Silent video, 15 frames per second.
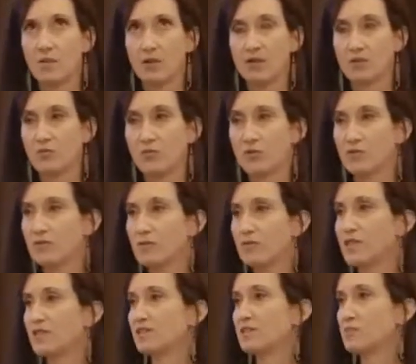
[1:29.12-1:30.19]
I wanted to prove
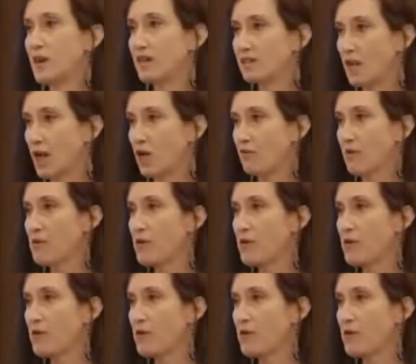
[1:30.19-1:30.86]
some things to myself.